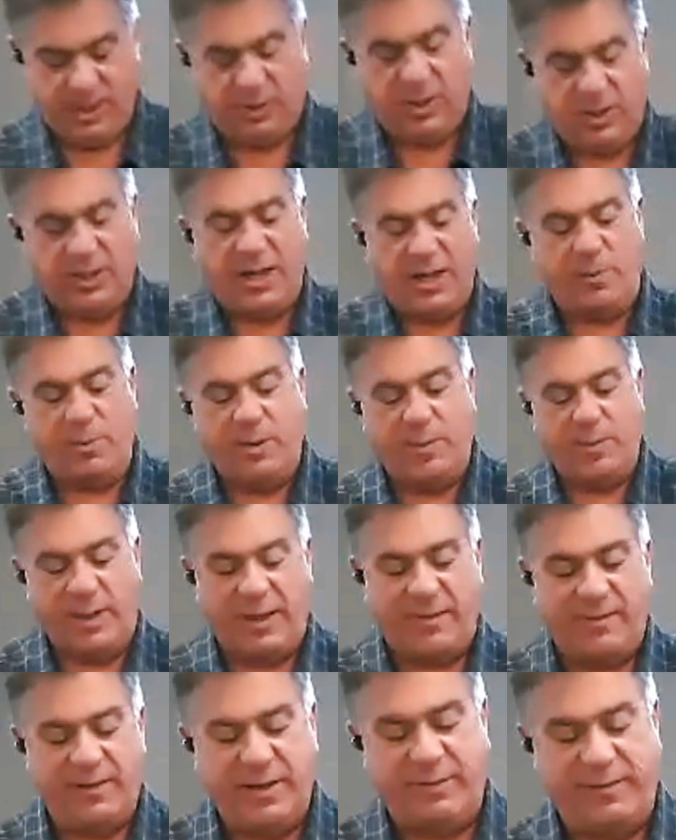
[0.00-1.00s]
lot of
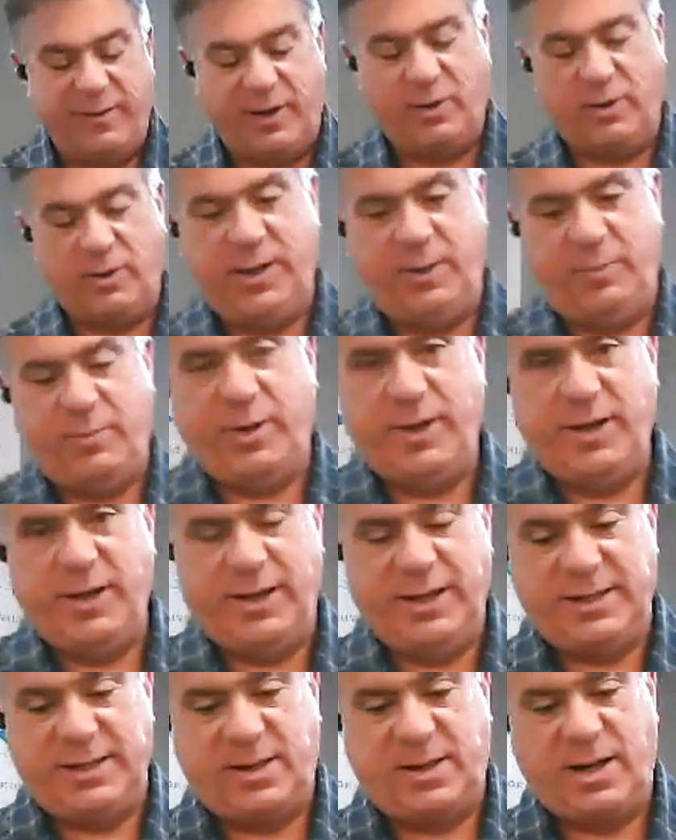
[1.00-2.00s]
people have difficulty putting
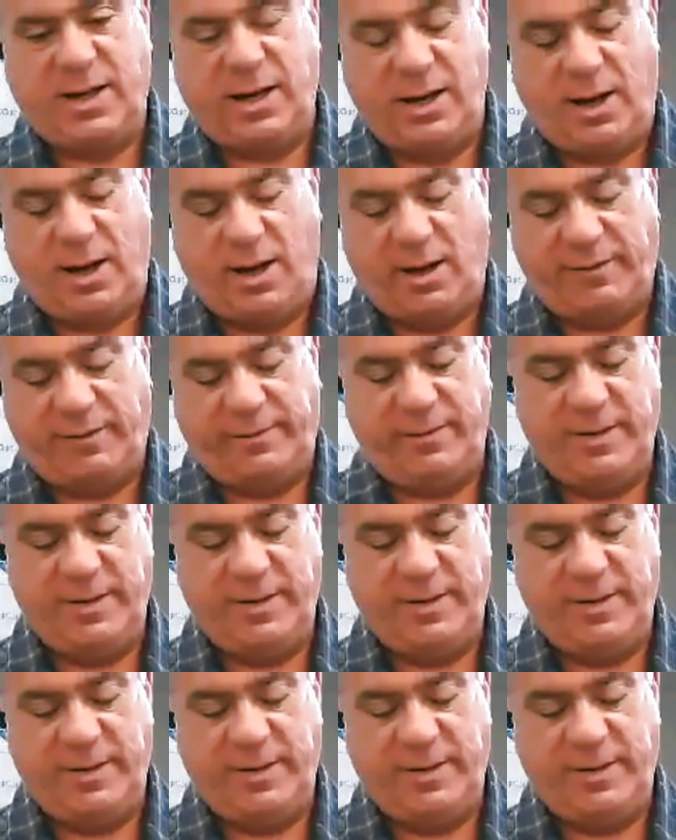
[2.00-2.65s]
this on and off.